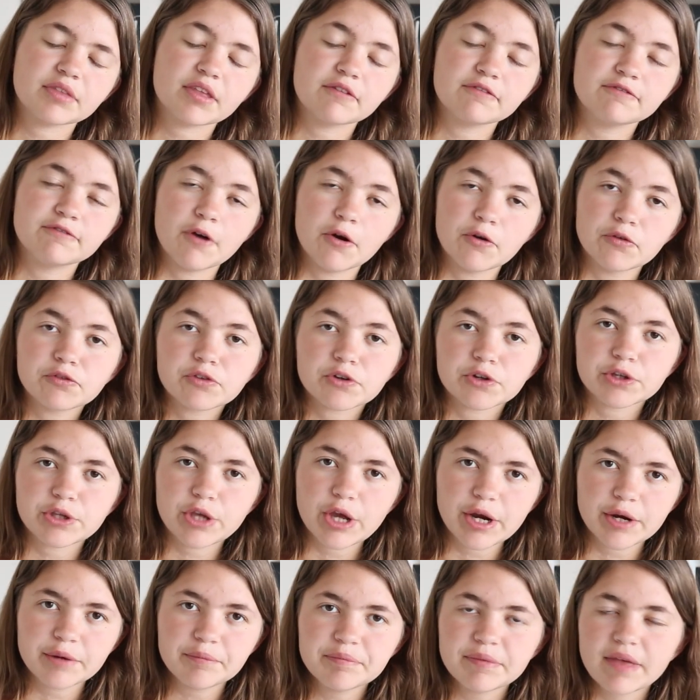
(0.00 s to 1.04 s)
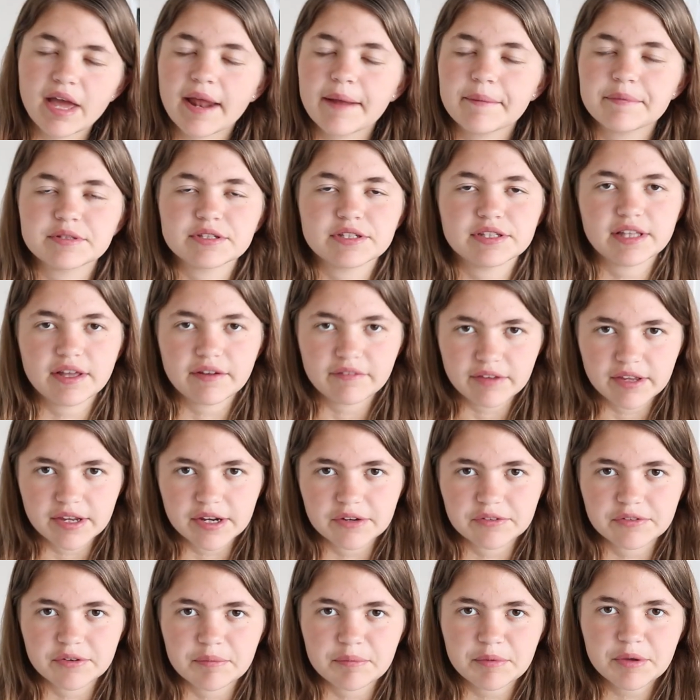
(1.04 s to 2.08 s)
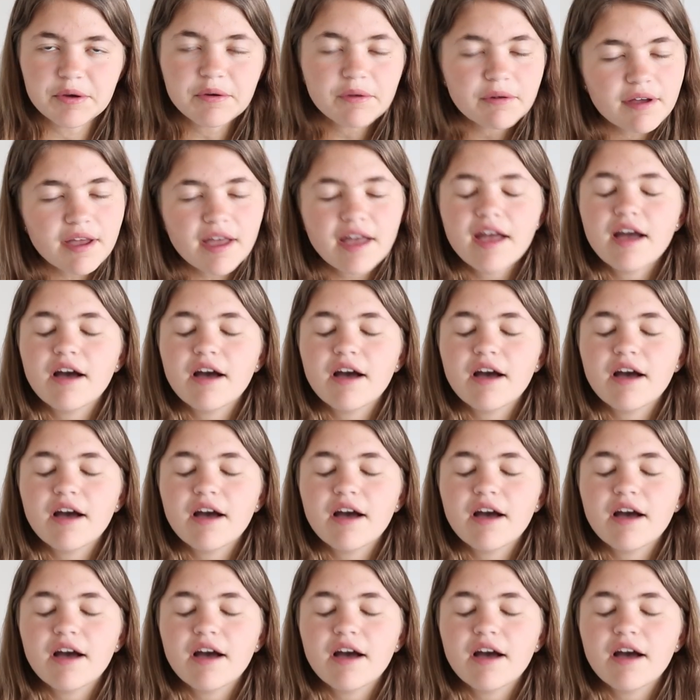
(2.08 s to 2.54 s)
Faux Fur Yarn. I absolutely love to hear from you.